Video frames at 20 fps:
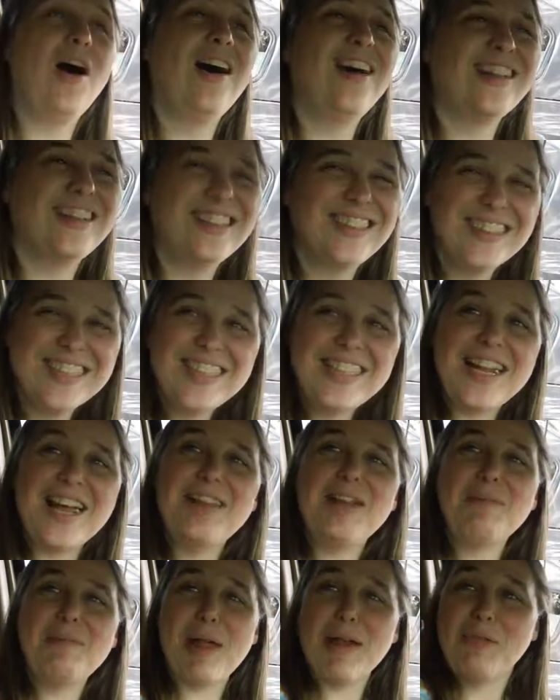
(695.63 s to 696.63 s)
not
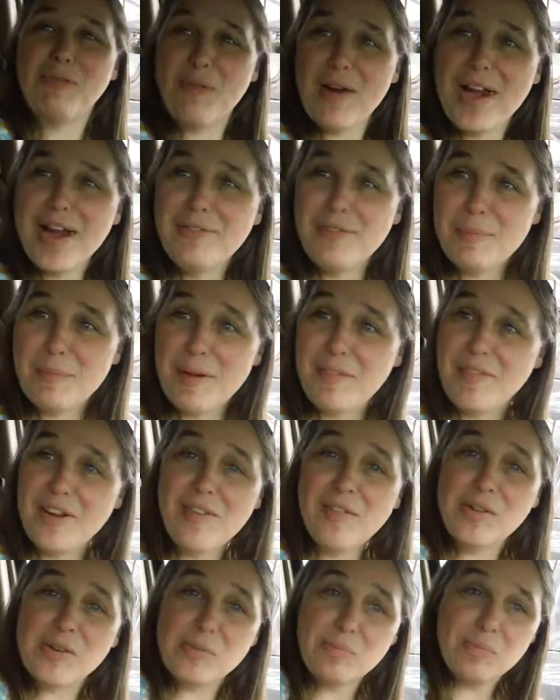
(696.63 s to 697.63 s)
that I'm not afraid of them. I've
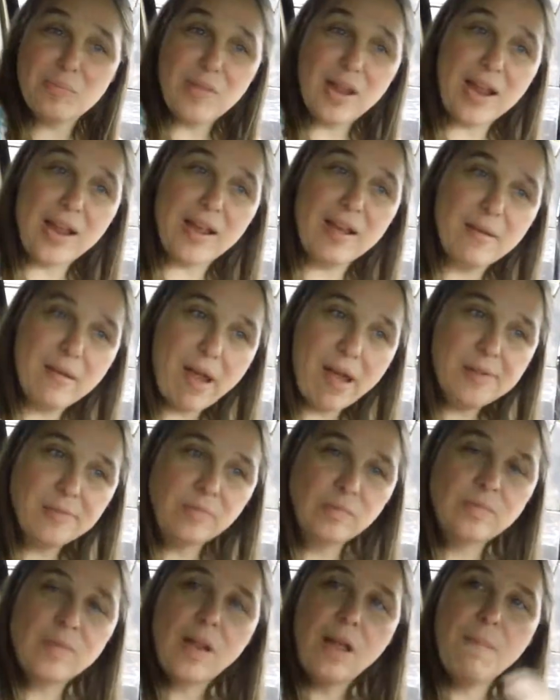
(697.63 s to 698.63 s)
never, like,
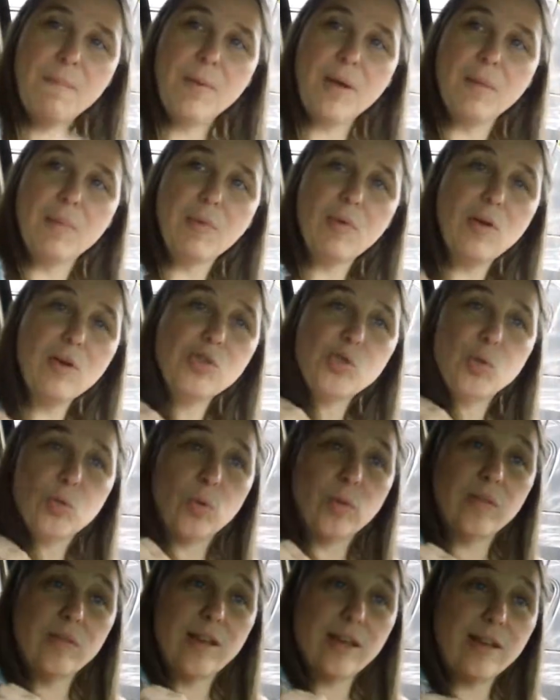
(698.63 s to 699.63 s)
been up close with
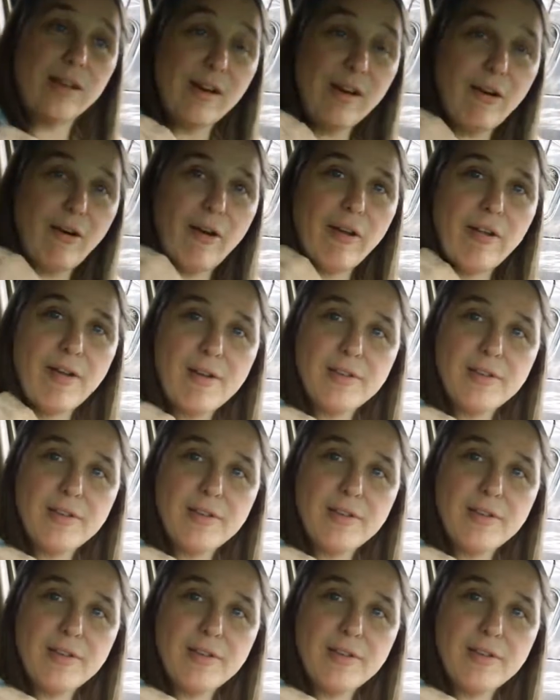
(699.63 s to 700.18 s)
one, thank God.